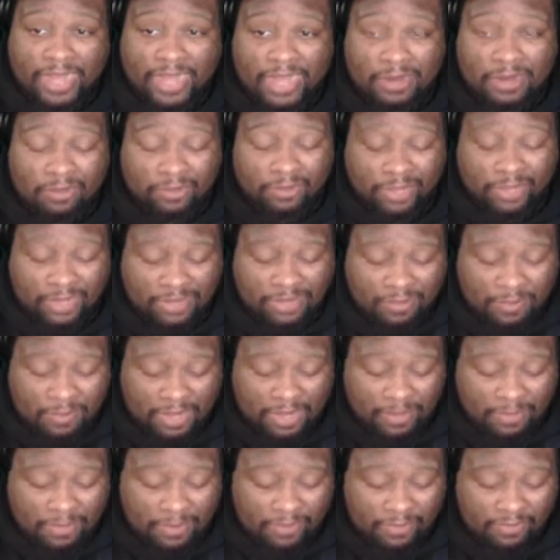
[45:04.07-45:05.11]
I don't like to
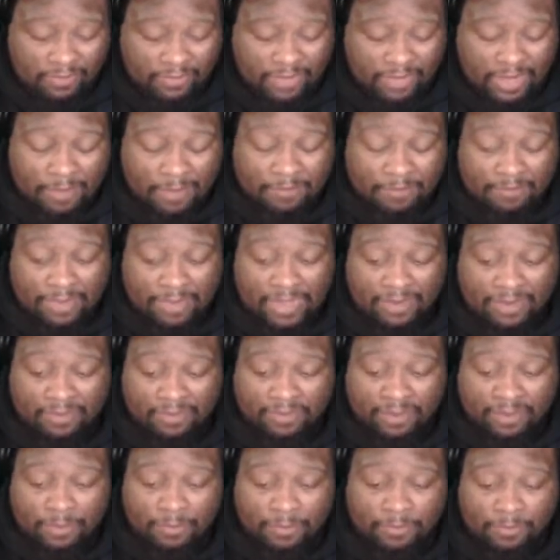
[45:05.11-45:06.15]
make music that makes
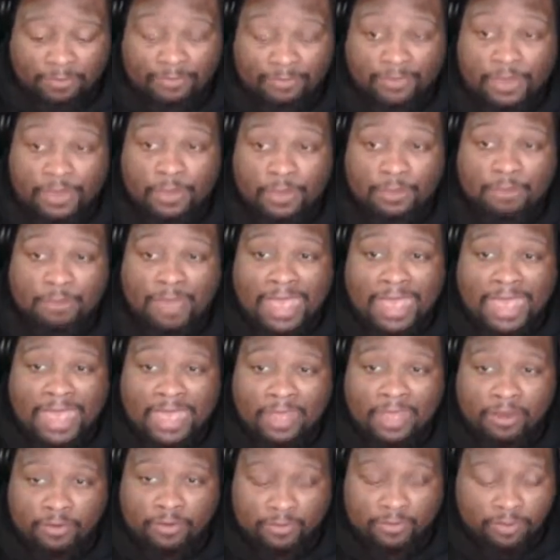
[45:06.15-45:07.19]
them feel
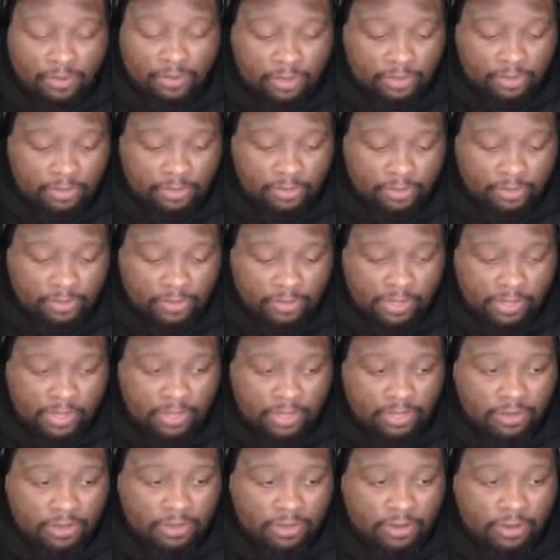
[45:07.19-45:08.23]
bad or,
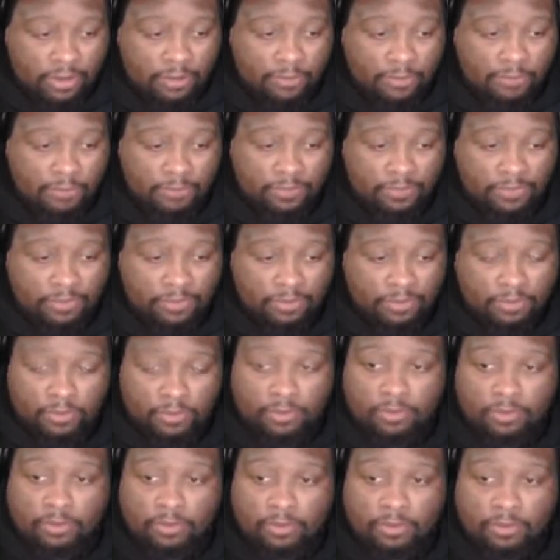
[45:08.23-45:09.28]
you know,
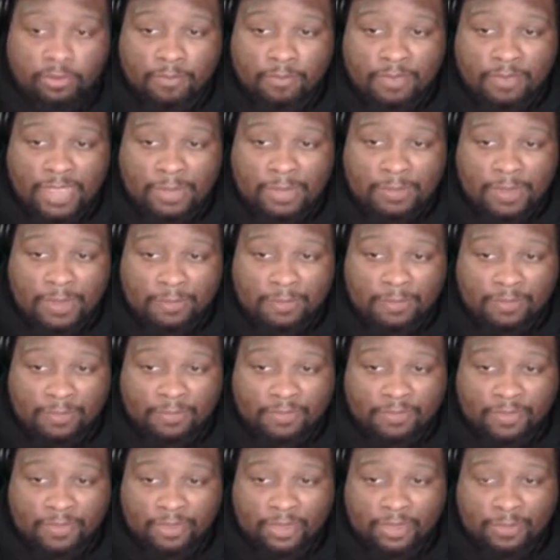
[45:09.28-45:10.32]
or make people
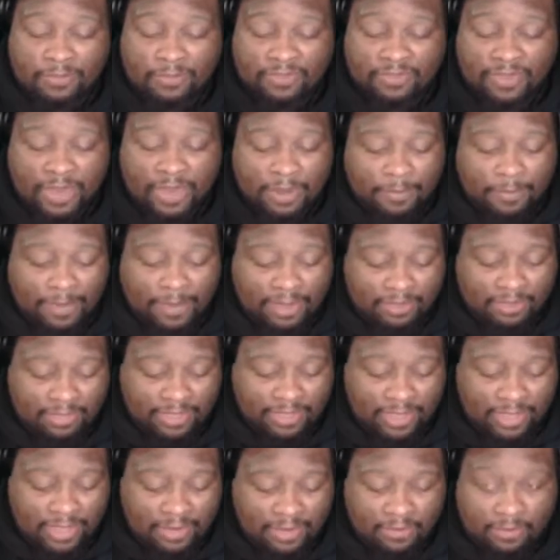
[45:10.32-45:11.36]
feel upset about
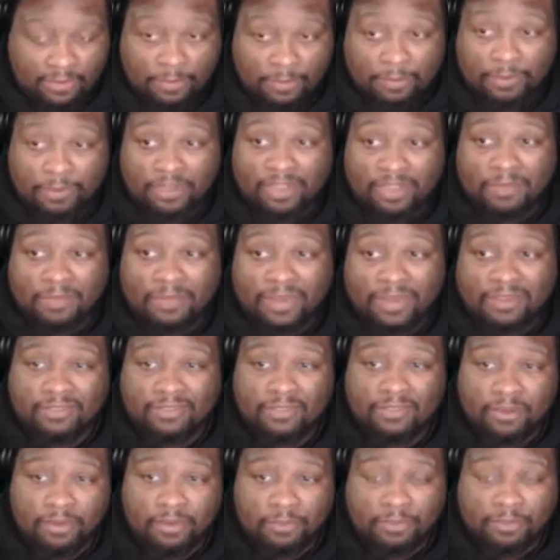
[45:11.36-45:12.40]
things and put them in a
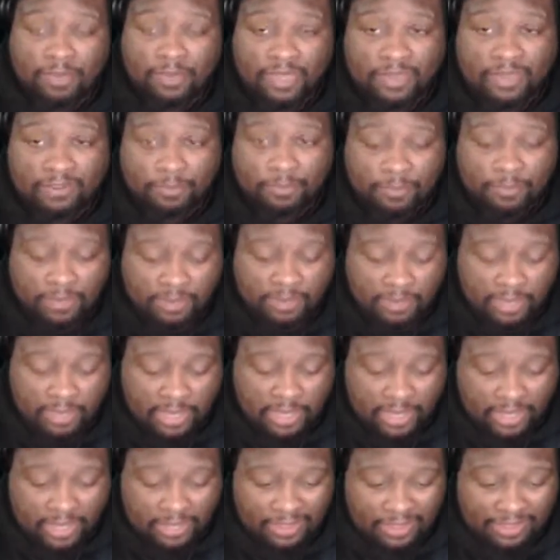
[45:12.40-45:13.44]
certain place. But
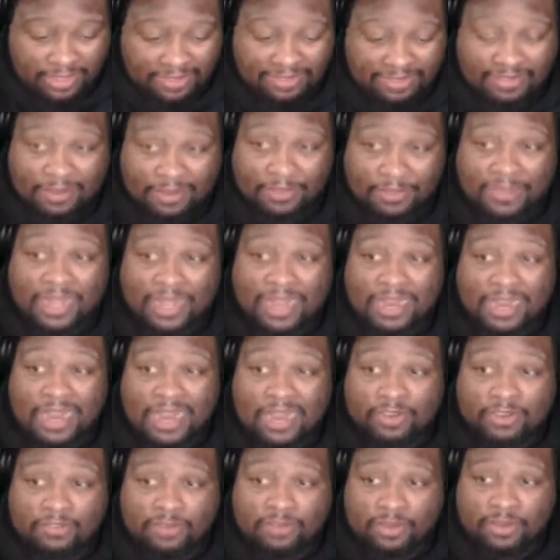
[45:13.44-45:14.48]
this is something I
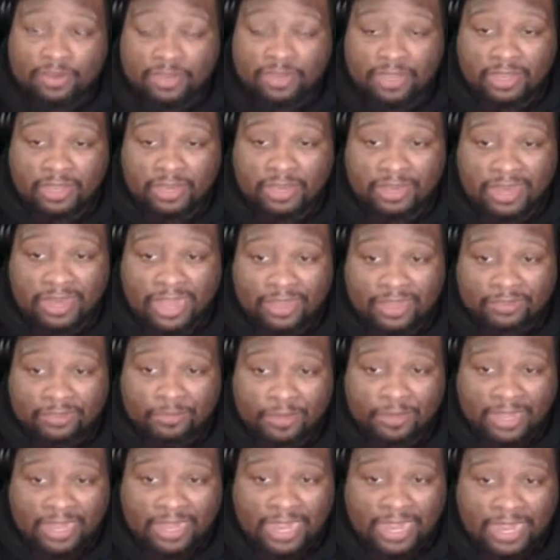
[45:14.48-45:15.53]
naturally did, and that's
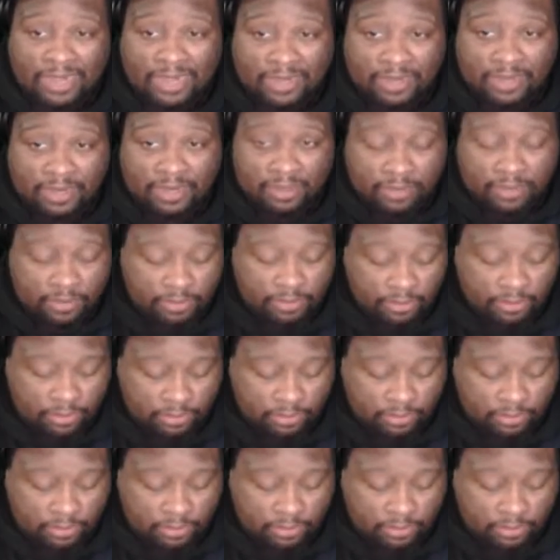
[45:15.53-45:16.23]
why I didn't.